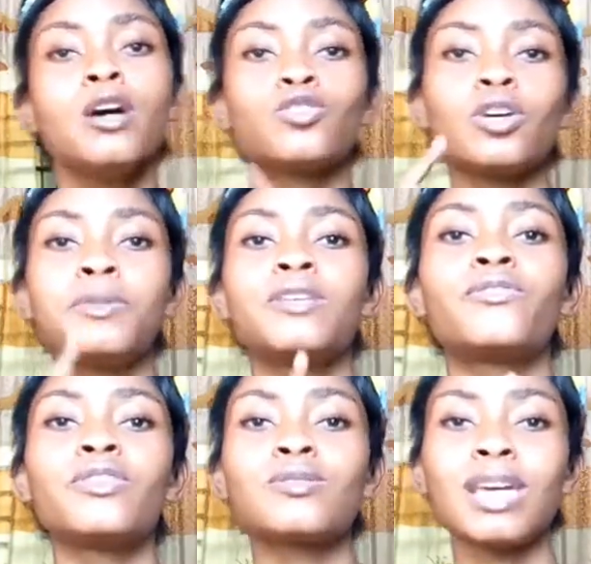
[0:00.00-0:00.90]
so you'll be the
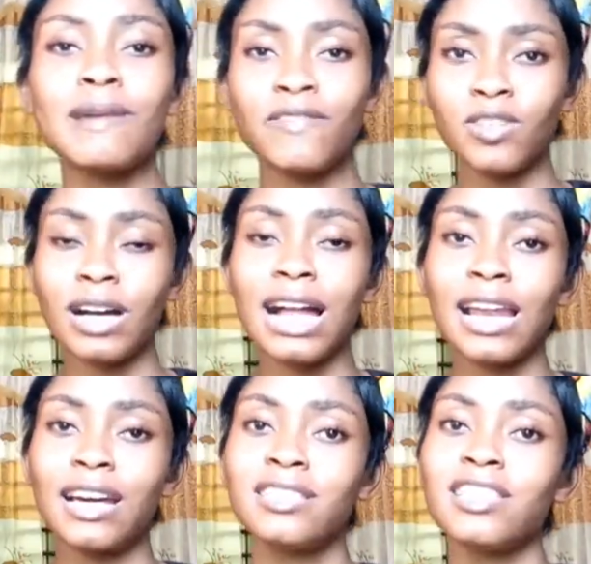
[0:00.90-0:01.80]
first to get my video
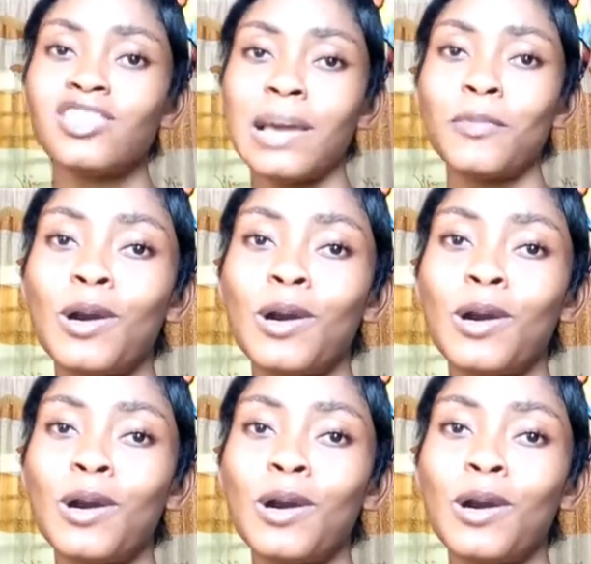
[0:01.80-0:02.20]
alerts each